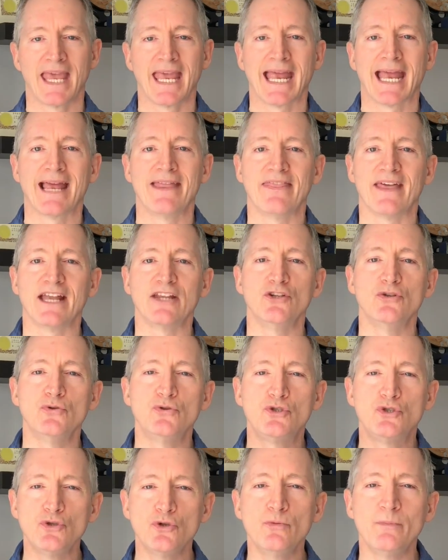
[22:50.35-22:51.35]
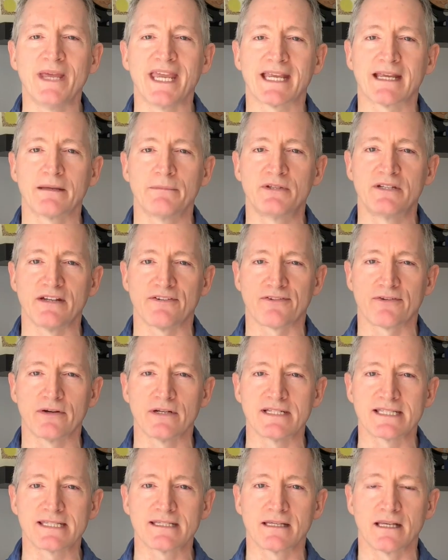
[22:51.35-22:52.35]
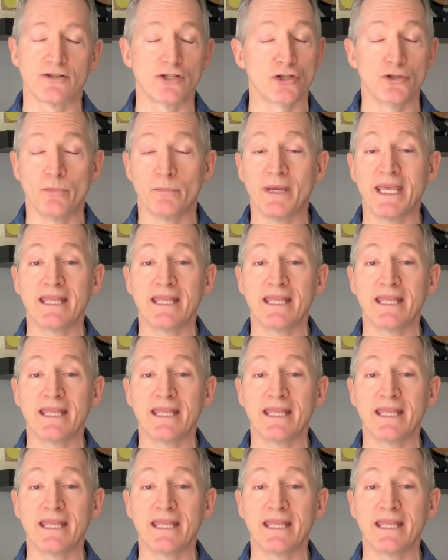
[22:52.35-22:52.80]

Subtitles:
and that you do make a difference. You